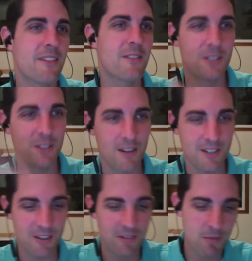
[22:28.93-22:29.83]
They're just trying to
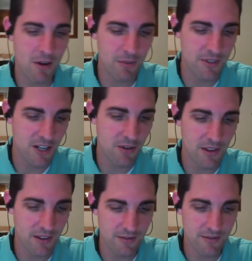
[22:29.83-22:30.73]
solve the problem in general,
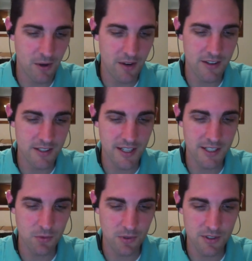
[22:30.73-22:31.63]
and whatever it
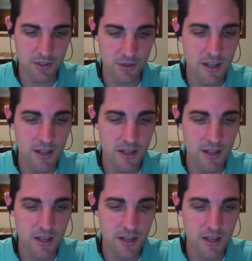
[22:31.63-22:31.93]
takes, we'll do it.